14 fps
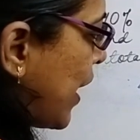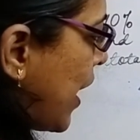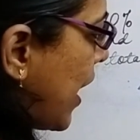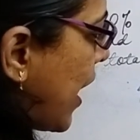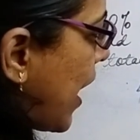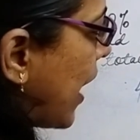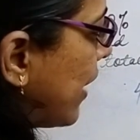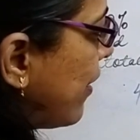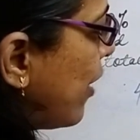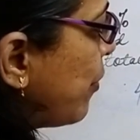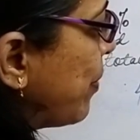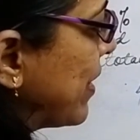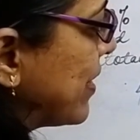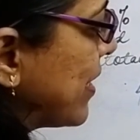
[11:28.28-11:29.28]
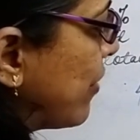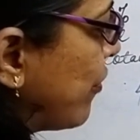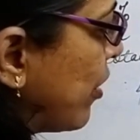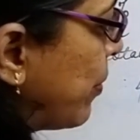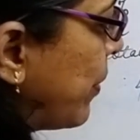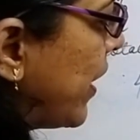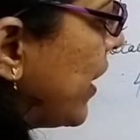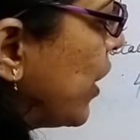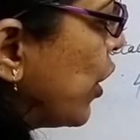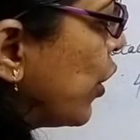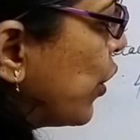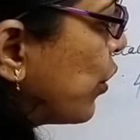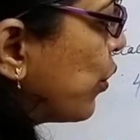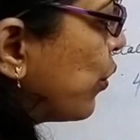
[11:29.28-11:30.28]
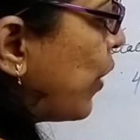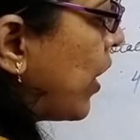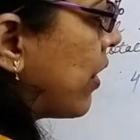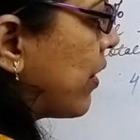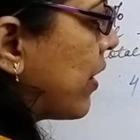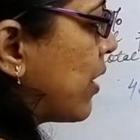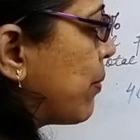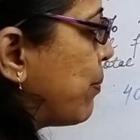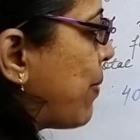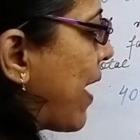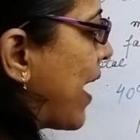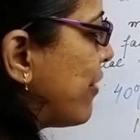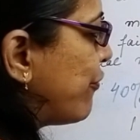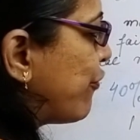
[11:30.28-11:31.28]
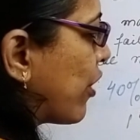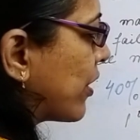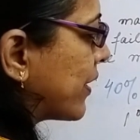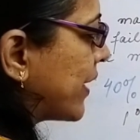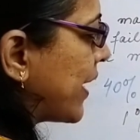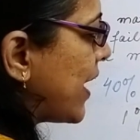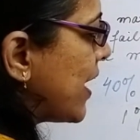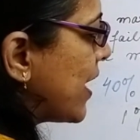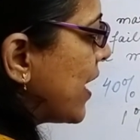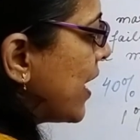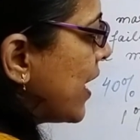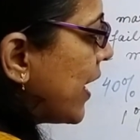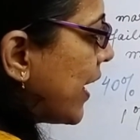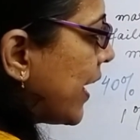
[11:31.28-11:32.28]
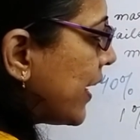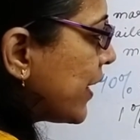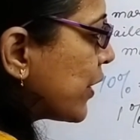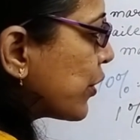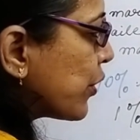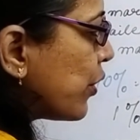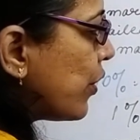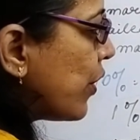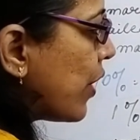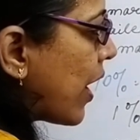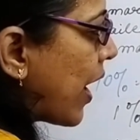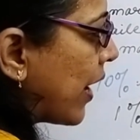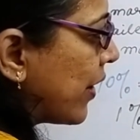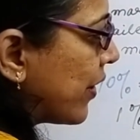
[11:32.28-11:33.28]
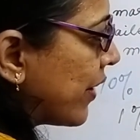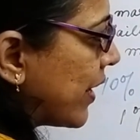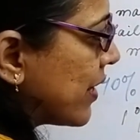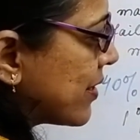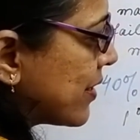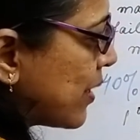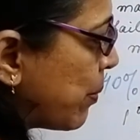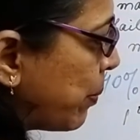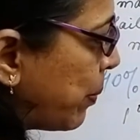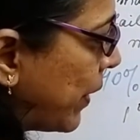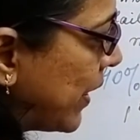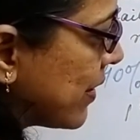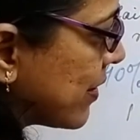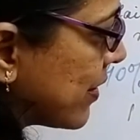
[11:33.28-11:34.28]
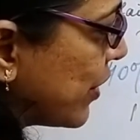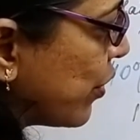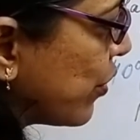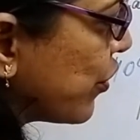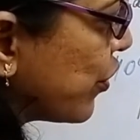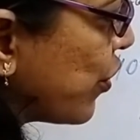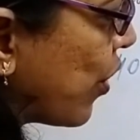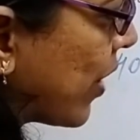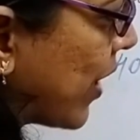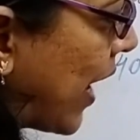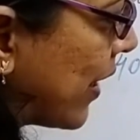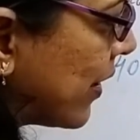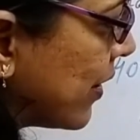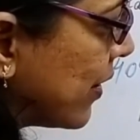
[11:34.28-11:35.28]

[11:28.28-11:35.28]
100% will be 200 by 40 into 100. Simply 0 0 cut.